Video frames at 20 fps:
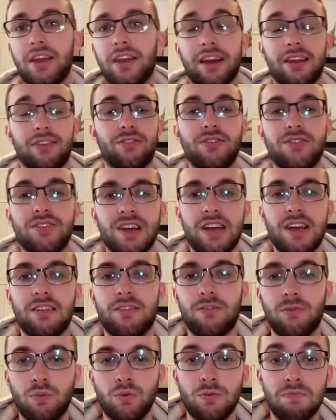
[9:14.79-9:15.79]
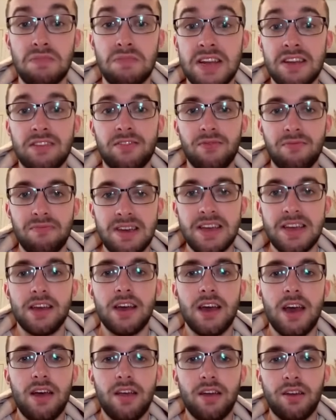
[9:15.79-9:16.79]
the next few days would mean to me
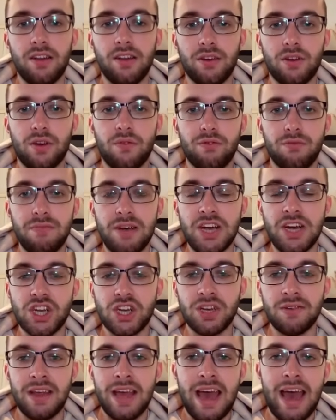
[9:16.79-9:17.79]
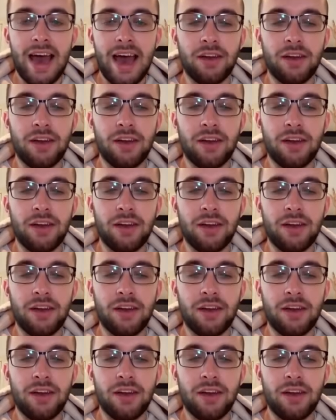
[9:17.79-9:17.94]
another confirmation